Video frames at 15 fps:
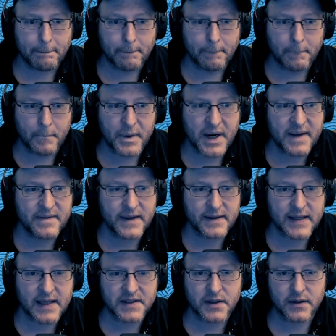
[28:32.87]
but I think
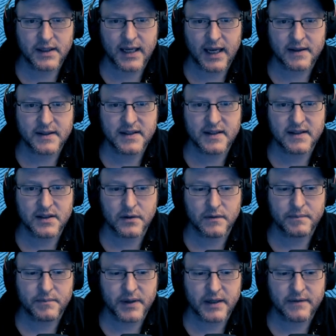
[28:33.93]
that's okay. This is still
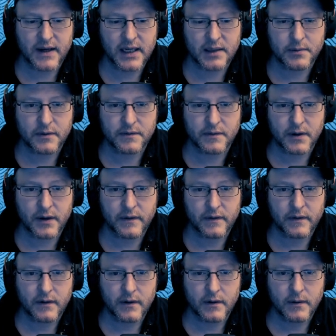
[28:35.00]
pretty valuable for
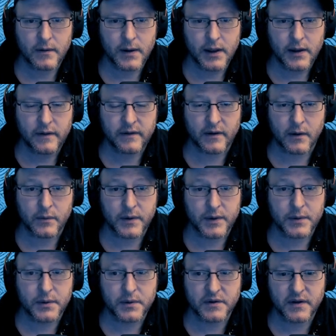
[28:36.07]
us. So we
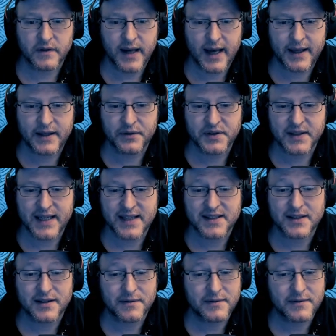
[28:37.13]
will do that. It also gets us a,